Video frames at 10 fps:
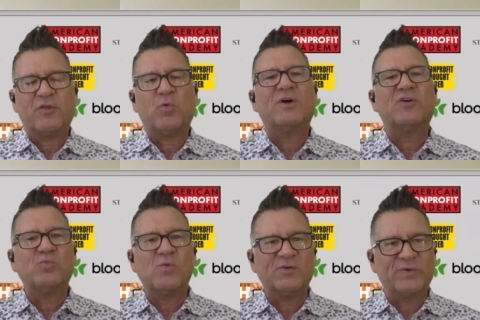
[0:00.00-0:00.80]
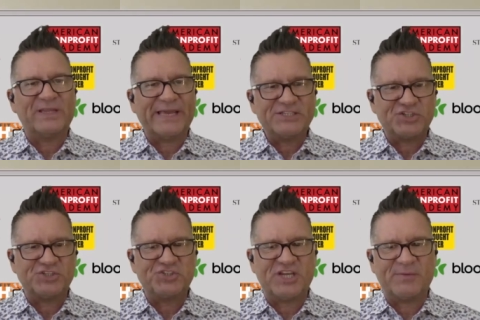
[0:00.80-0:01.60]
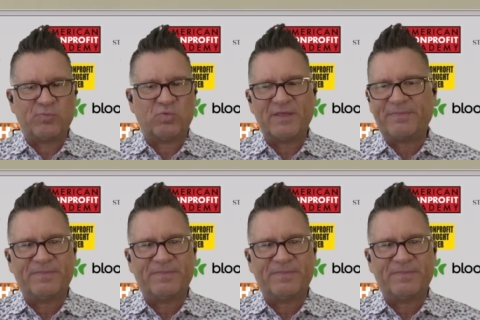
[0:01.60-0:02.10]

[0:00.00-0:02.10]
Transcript: the one-on-one relationship with